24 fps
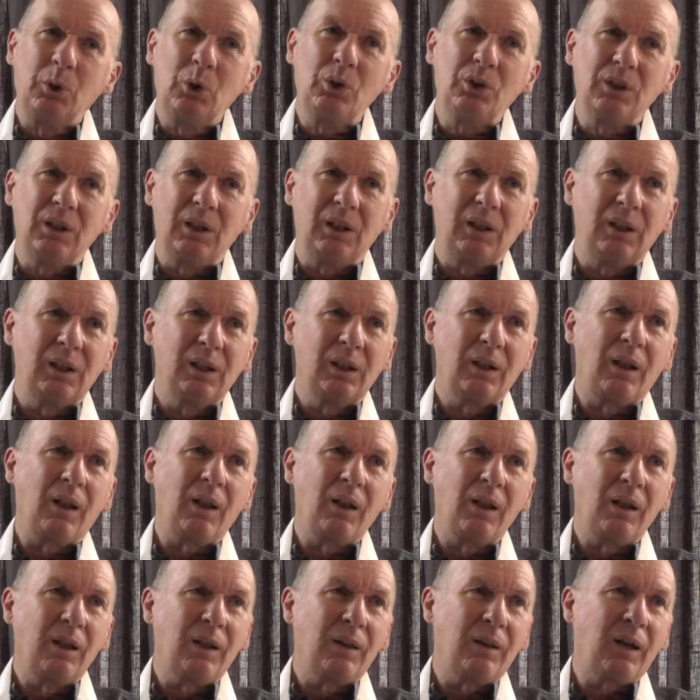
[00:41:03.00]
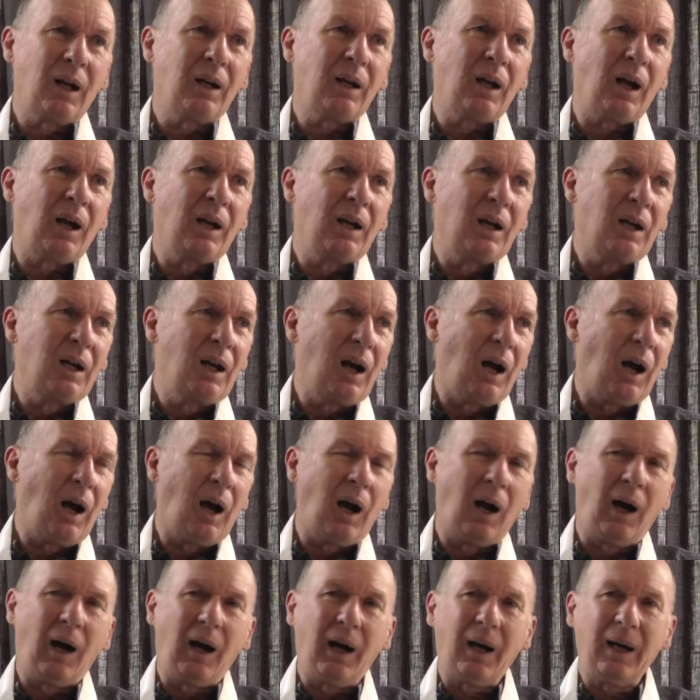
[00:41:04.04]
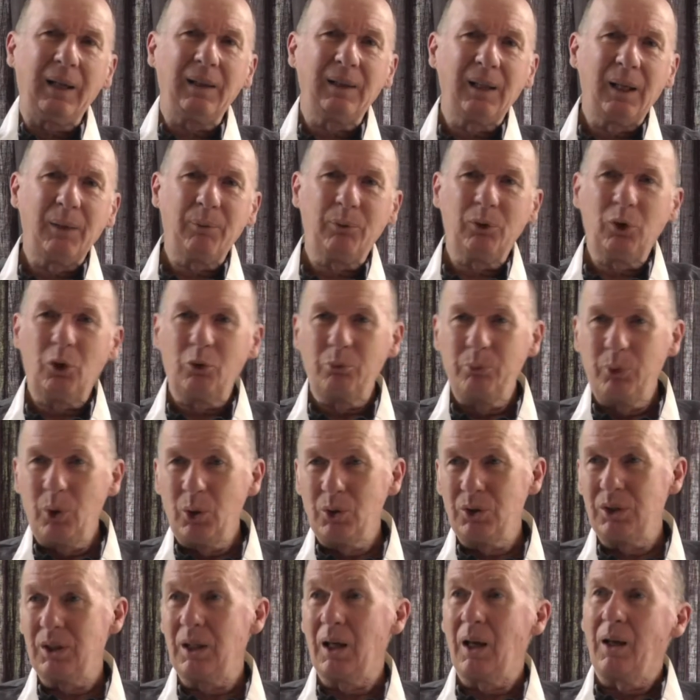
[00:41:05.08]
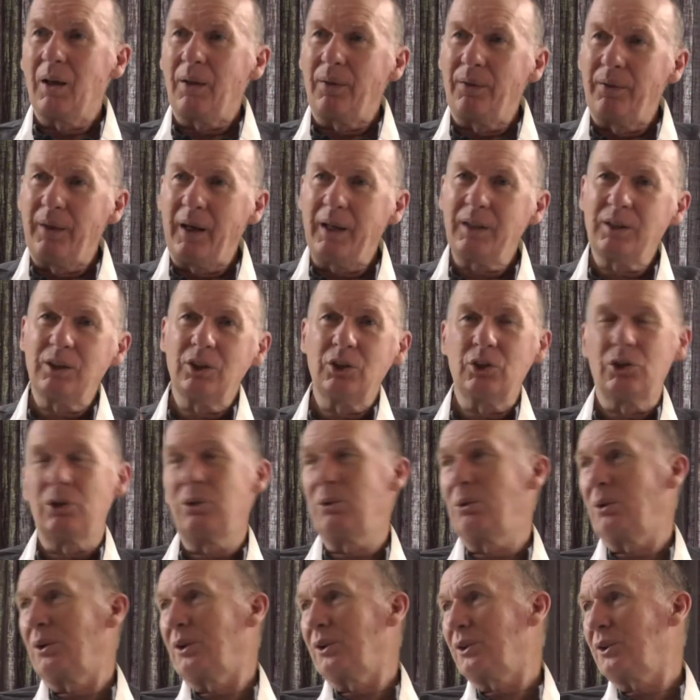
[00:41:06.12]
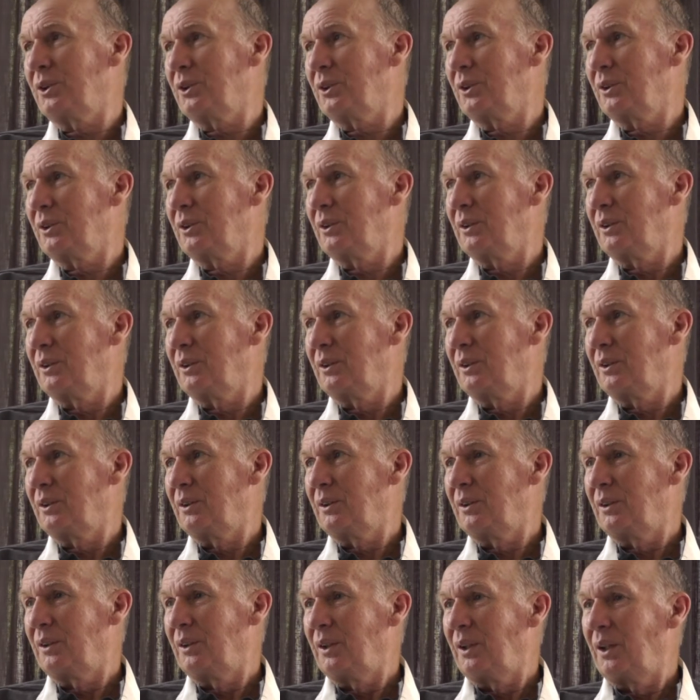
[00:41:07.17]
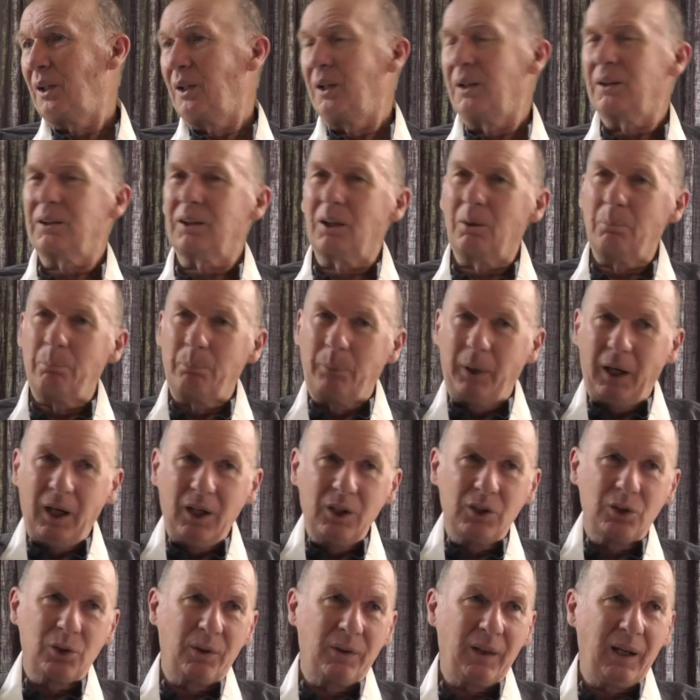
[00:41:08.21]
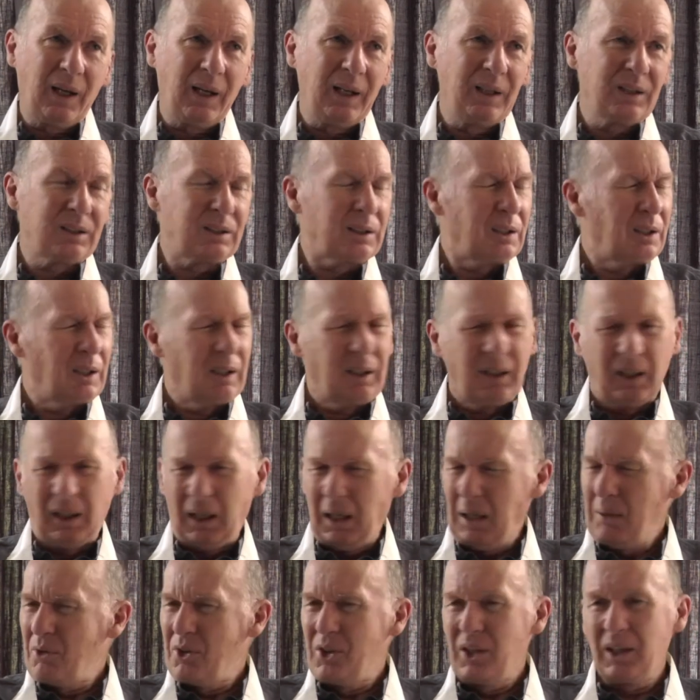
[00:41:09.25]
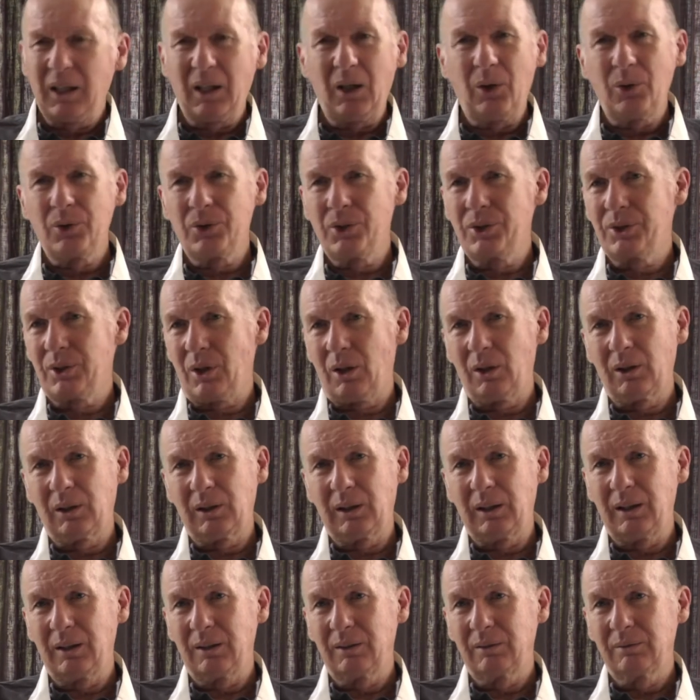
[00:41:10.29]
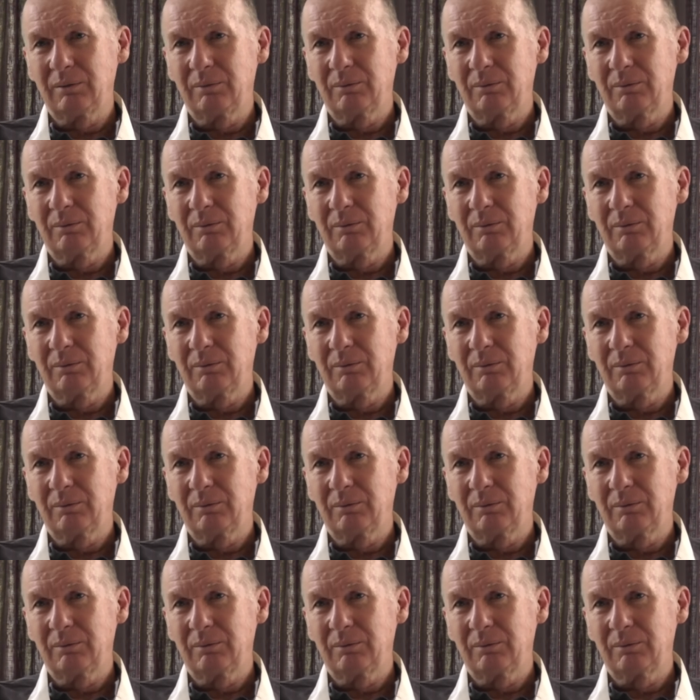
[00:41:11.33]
beauty, that high level of beauty, that is yours. Compared to that, everything else is ugly.